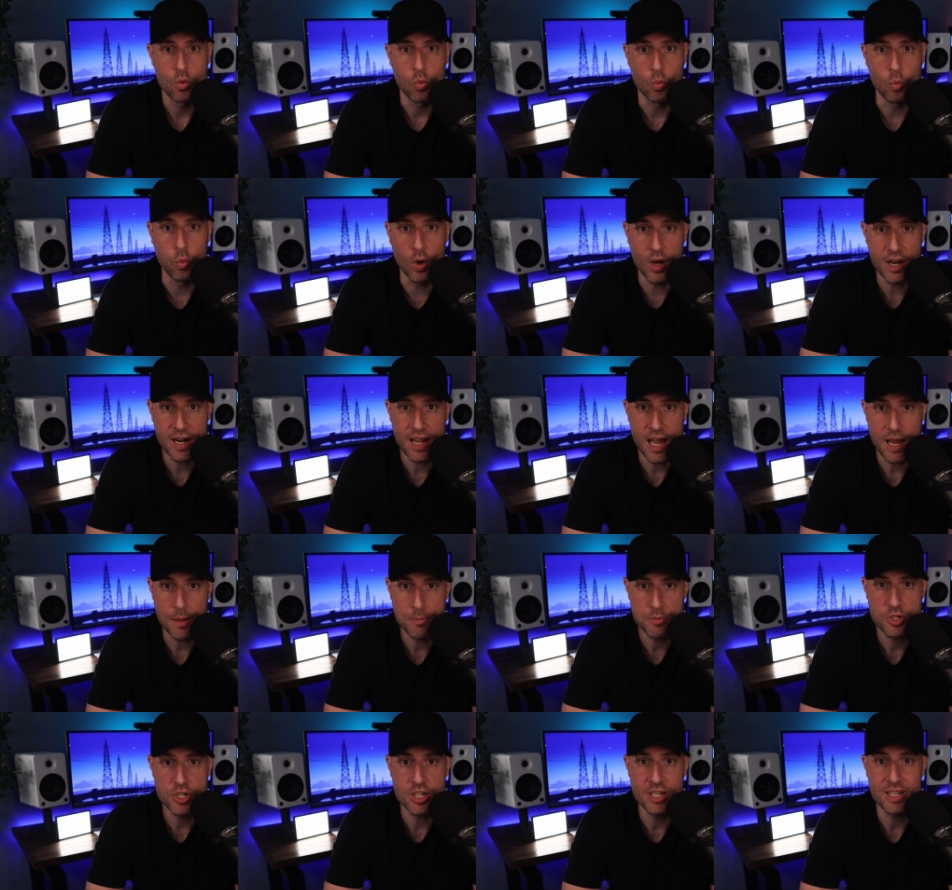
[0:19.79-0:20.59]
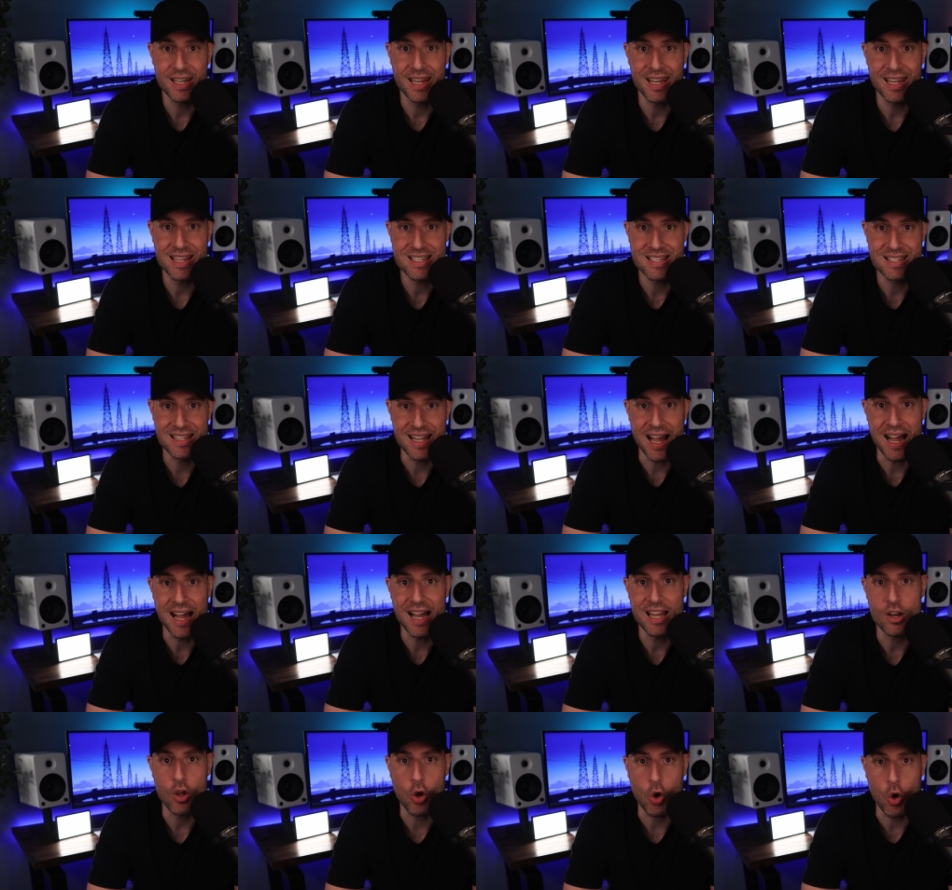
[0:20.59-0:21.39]
one option is
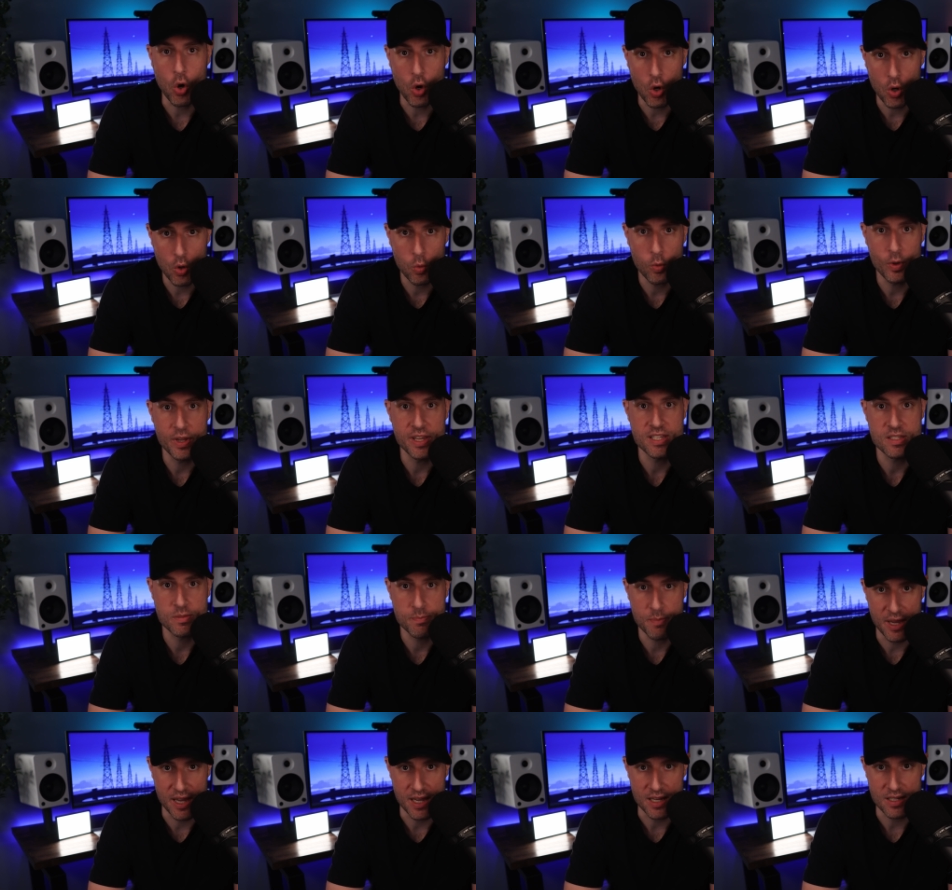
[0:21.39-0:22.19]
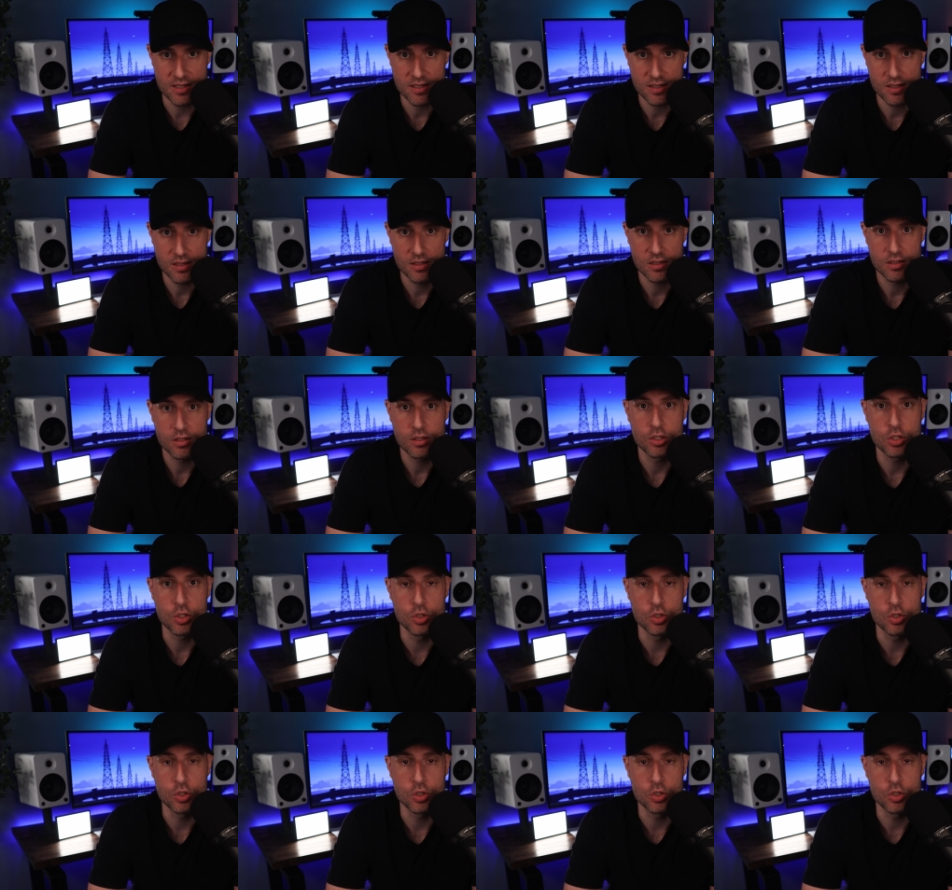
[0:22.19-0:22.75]
not always best.